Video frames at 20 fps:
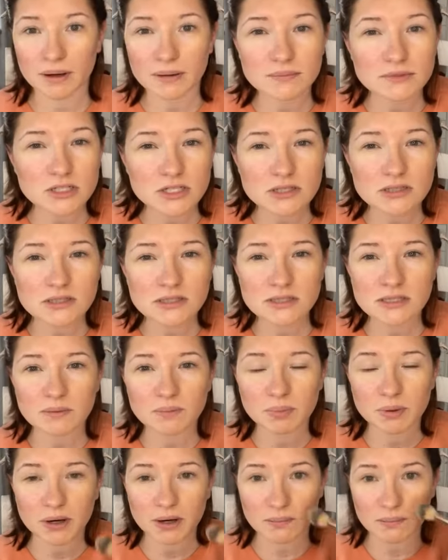but I'm
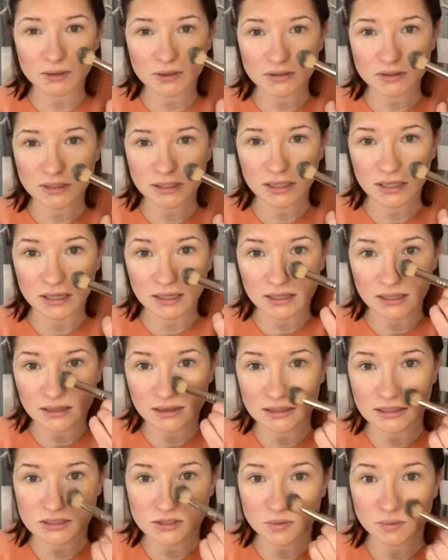just primarily getting
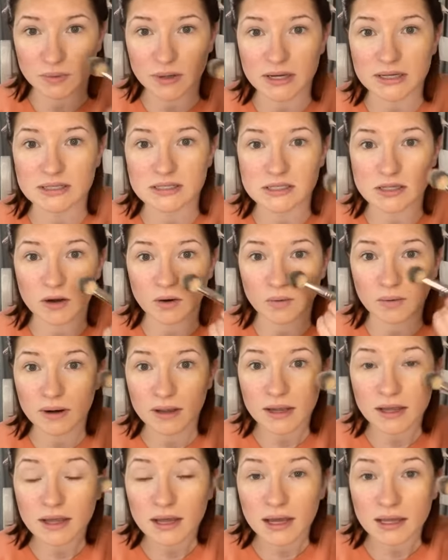in this red zone.